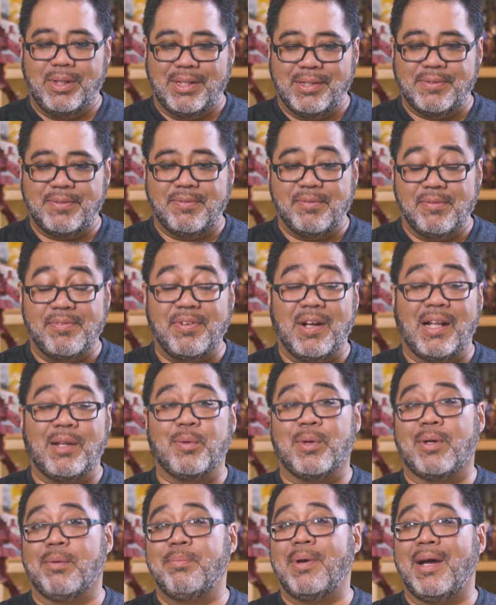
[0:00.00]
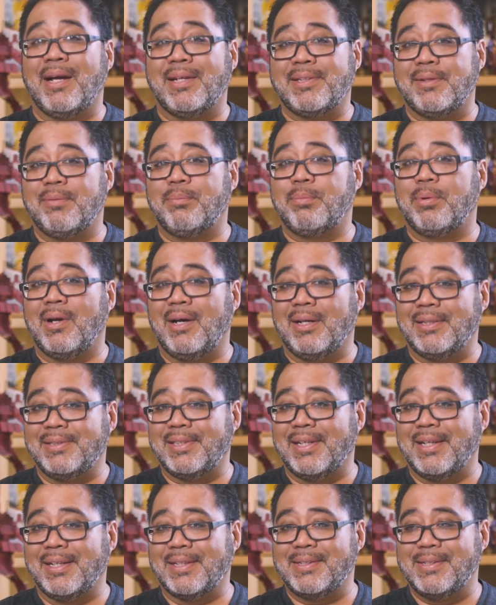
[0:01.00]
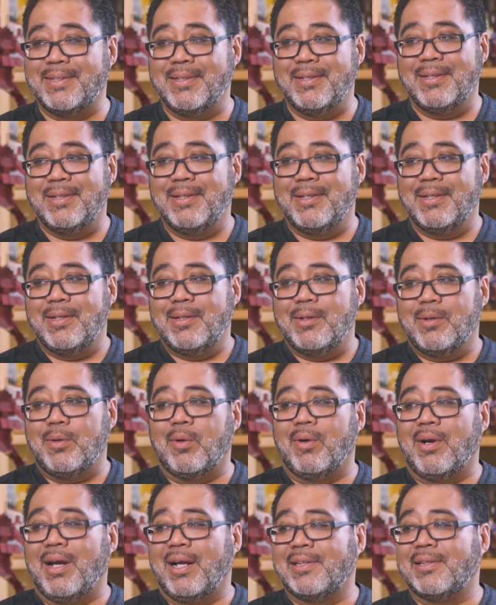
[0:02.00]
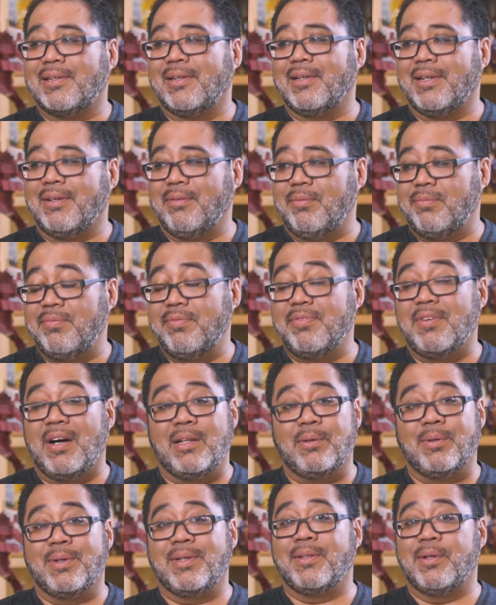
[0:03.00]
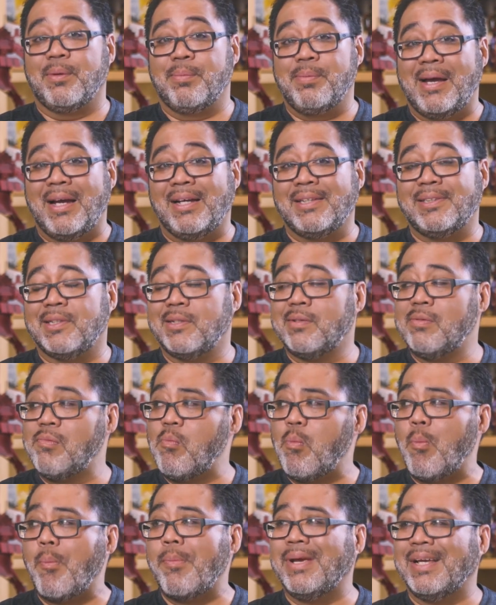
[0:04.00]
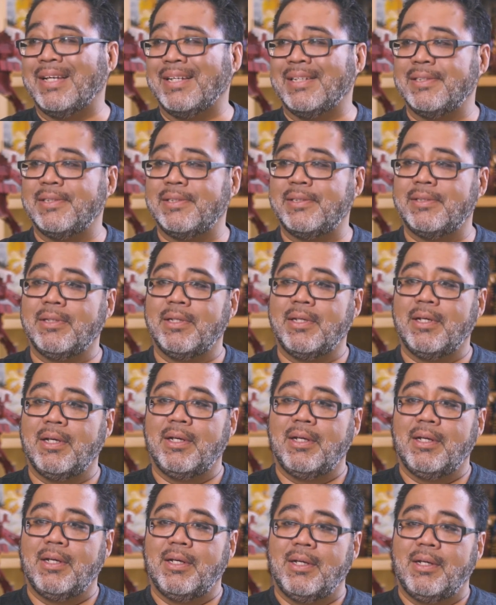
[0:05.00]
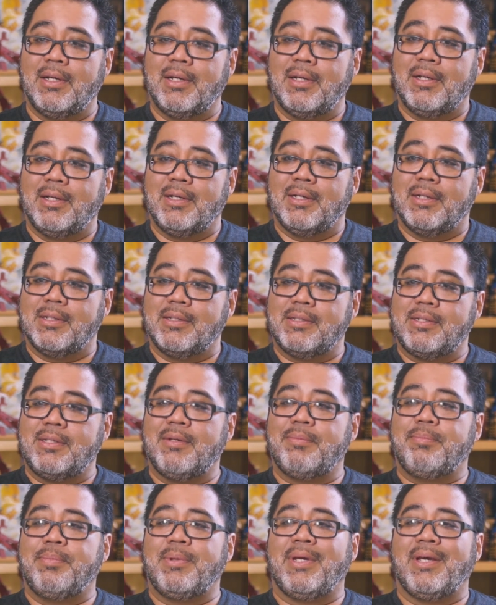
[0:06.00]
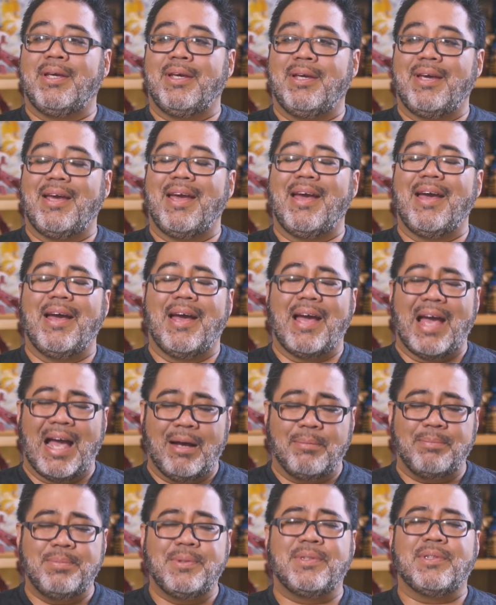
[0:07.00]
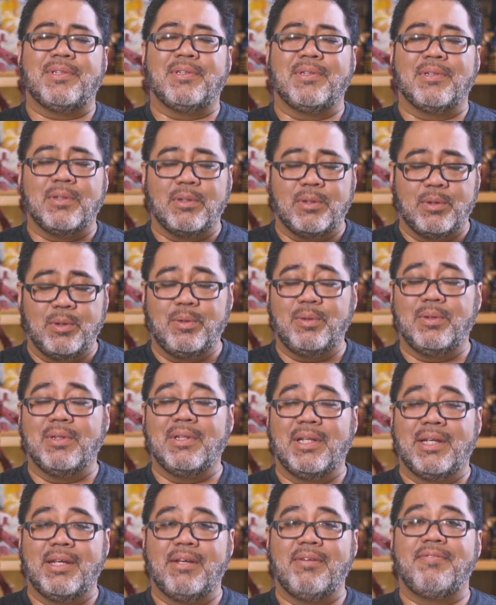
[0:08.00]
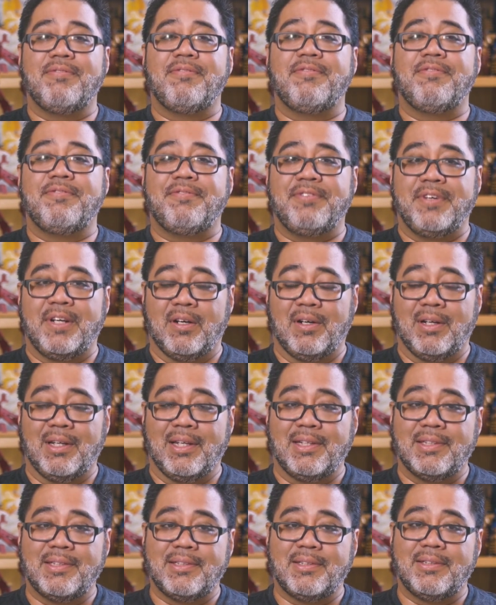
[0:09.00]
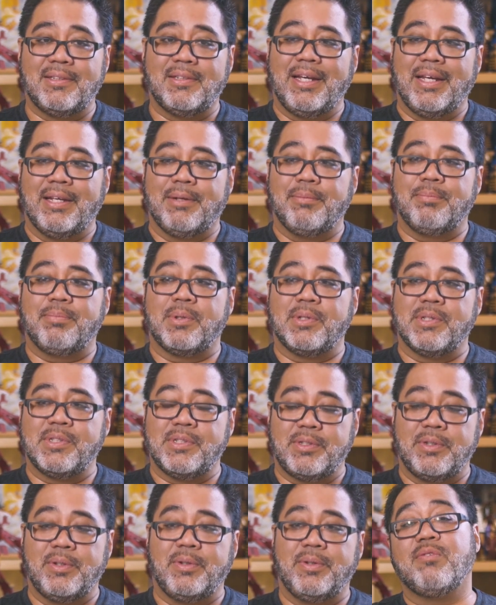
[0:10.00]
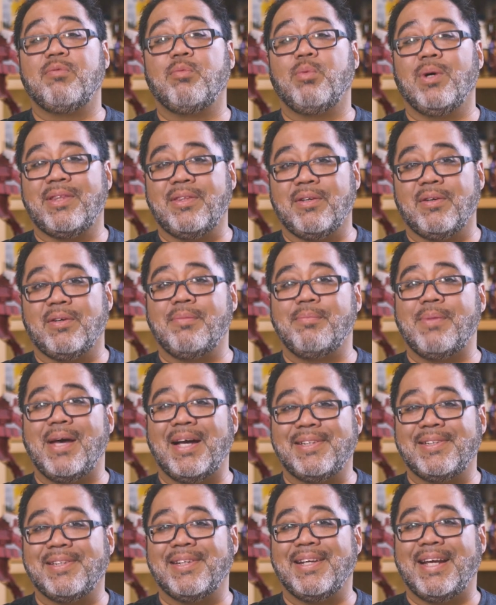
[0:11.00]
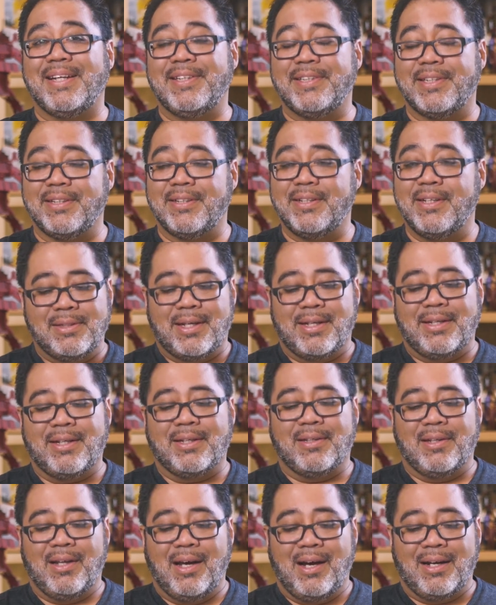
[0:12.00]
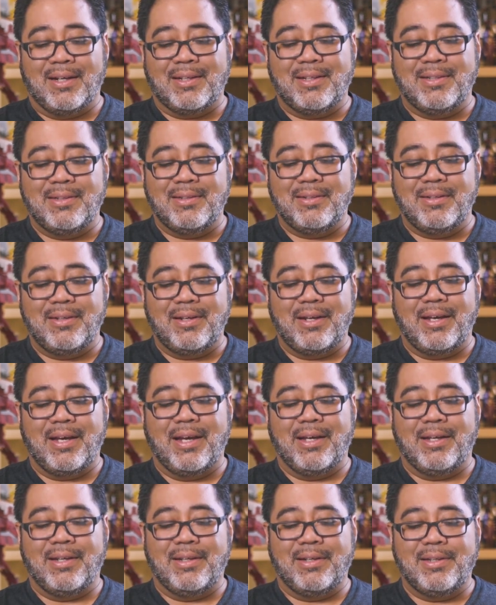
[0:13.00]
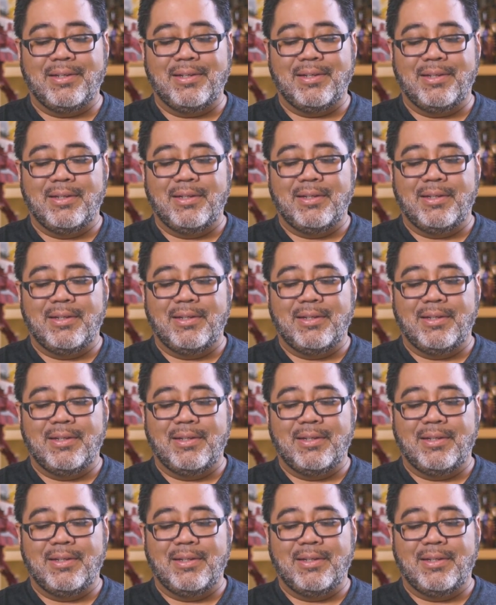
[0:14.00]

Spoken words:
is following a passion project or actually following their passion is to be absolutely fearless in pursuit of what their imagination can unlock and